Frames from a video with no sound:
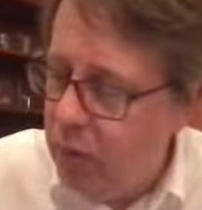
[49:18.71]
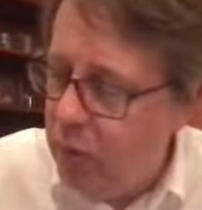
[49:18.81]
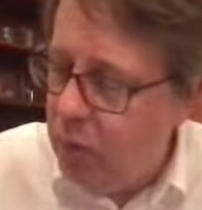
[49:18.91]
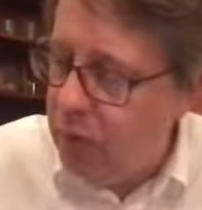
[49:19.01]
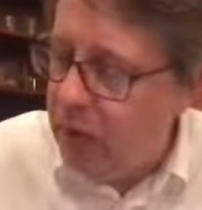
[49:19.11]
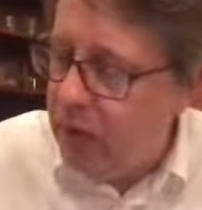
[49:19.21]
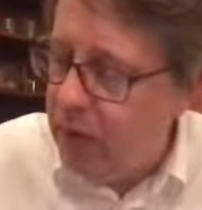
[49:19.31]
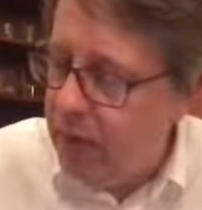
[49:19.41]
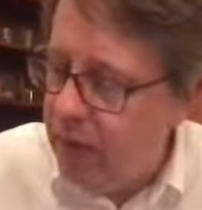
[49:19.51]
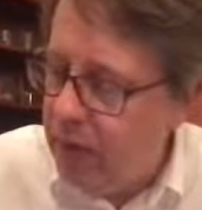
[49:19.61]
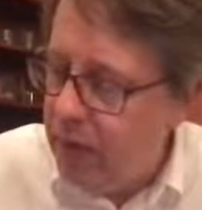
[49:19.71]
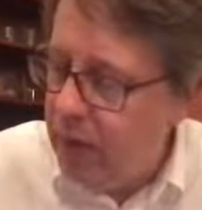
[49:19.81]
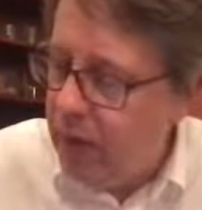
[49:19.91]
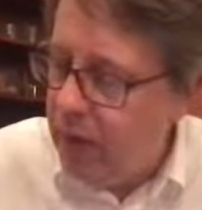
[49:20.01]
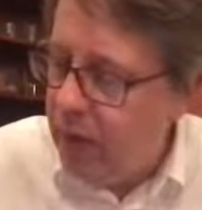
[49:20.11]
3,
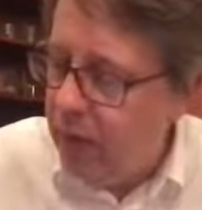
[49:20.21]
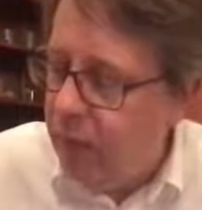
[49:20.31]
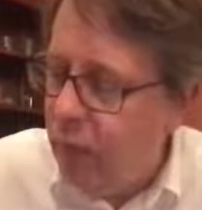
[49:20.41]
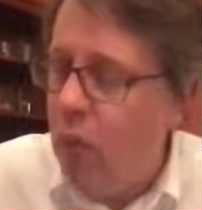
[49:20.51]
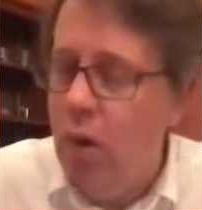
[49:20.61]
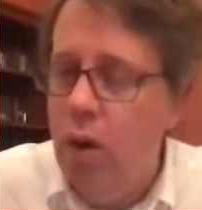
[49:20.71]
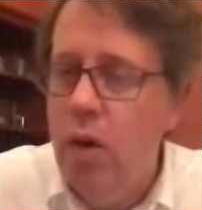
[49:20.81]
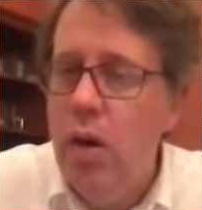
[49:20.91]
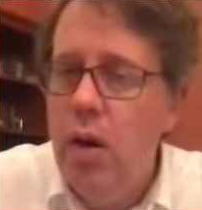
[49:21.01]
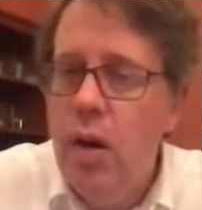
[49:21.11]
and 4,